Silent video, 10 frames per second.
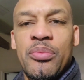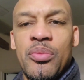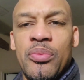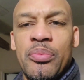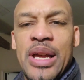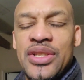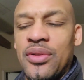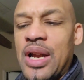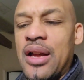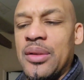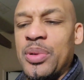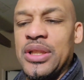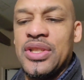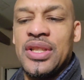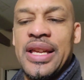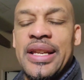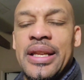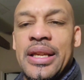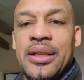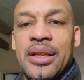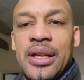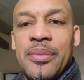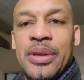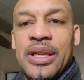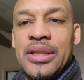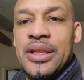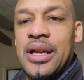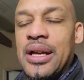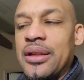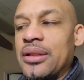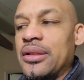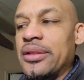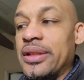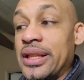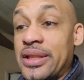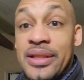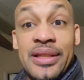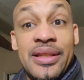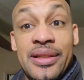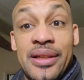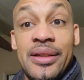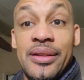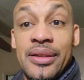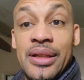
mess around and put the sled in it because uh, this this is good.